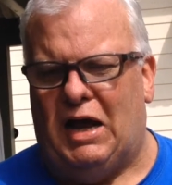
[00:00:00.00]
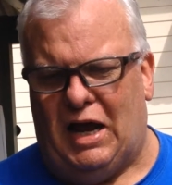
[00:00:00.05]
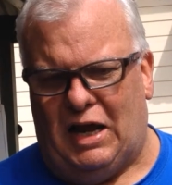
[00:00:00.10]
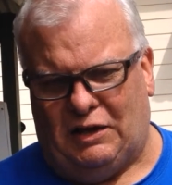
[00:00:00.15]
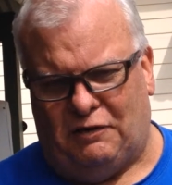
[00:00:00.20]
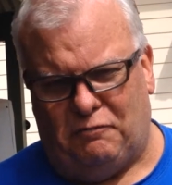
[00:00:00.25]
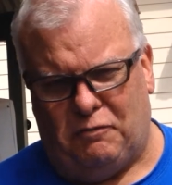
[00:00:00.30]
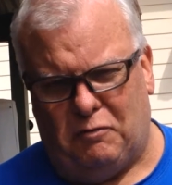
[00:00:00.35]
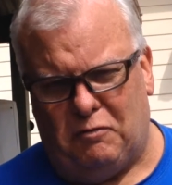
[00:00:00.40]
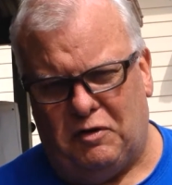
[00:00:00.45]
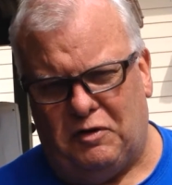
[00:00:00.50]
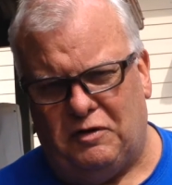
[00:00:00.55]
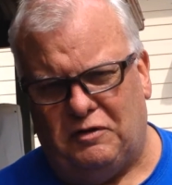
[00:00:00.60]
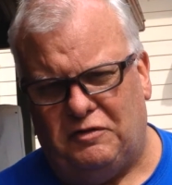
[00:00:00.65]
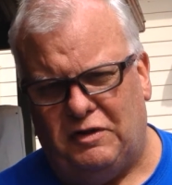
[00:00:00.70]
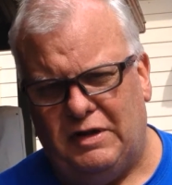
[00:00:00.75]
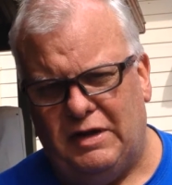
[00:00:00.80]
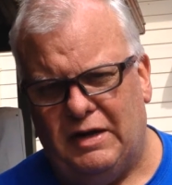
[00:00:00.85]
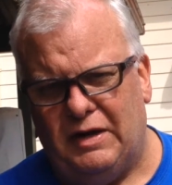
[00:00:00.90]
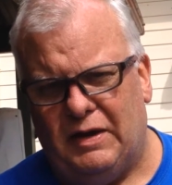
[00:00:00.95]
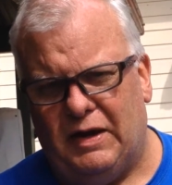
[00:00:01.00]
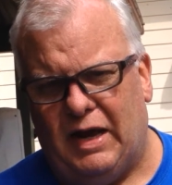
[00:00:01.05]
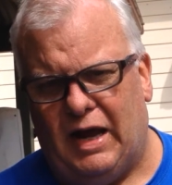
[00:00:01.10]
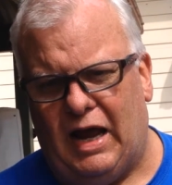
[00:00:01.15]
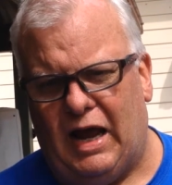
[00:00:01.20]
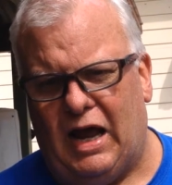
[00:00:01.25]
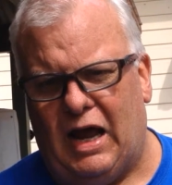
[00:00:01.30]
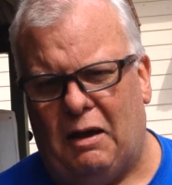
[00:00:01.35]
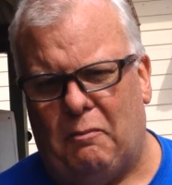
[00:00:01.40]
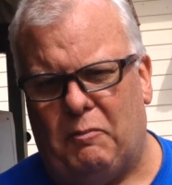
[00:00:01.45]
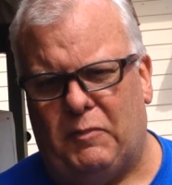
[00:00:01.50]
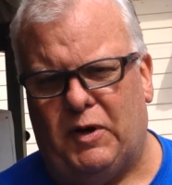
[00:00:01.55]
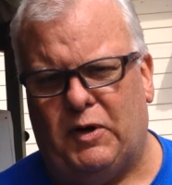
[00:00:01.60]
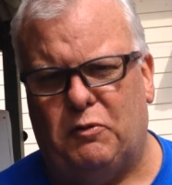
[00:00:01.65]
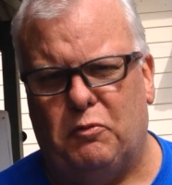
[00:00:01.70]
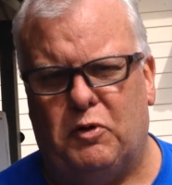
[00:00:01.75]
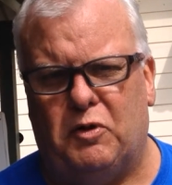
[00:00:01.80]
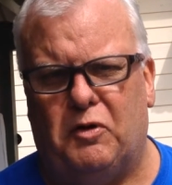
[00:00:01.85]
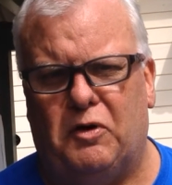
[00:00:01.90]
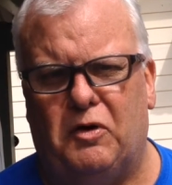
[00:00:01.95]
It's very easy. You
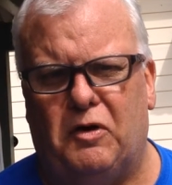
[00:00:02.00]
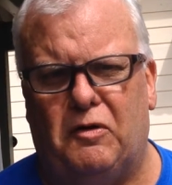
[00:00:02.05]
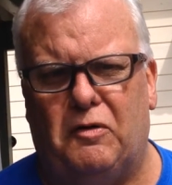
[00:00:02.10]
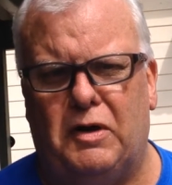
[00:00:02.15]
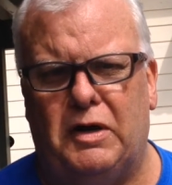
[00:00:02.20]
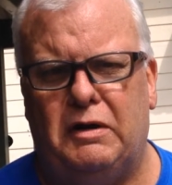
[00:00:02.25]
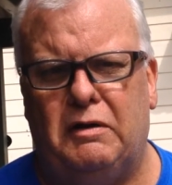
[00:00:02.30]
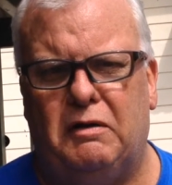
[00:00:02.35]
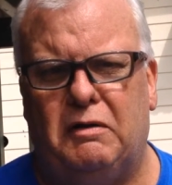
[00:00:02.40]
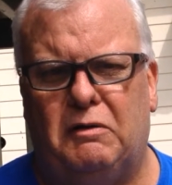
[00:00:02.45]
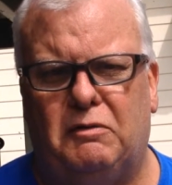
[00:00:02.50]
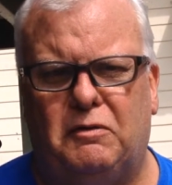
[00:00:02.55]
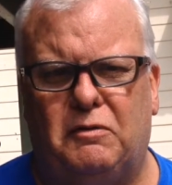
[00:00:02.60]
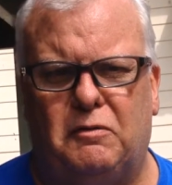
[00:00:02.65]
do it online